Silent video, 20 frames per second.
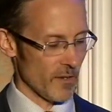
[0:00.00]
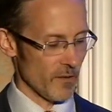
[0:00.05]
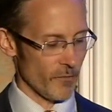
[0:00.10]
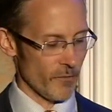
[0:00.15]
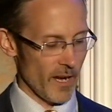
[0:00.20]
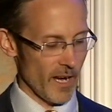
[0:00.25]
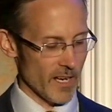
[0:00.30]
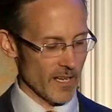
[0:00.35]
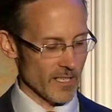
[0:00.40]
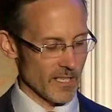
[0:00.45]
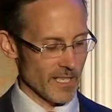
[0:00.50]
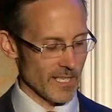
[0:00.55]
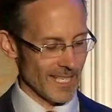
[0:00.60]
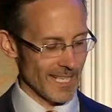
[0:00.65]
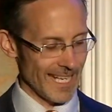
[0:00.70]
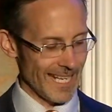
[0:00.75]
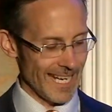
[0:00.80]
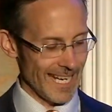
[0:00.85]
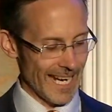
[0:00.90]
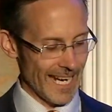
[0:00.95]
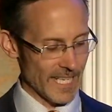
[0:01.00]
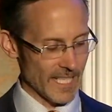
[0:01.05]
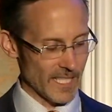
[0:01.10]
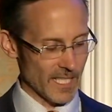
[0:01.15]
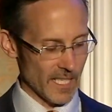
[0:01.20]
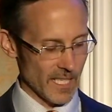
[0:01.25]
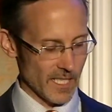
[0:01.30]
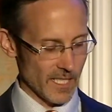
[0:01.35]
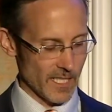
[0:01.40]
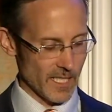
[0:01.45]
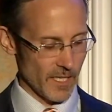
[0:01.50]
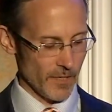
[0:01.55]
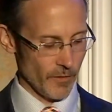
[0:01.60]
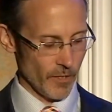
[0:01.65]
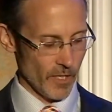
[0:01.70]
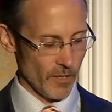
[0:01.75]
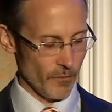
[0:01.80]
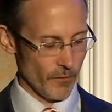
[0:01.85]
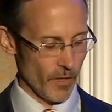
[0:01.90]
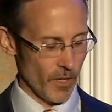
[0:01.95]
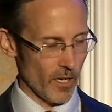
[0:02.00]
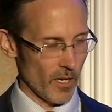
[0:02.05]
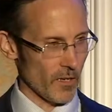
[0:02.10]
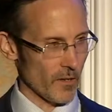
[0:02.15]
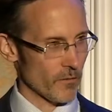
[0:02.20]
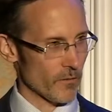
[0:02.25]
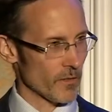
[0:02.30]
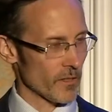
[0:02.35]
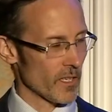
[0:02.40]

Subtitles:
founded in 1875.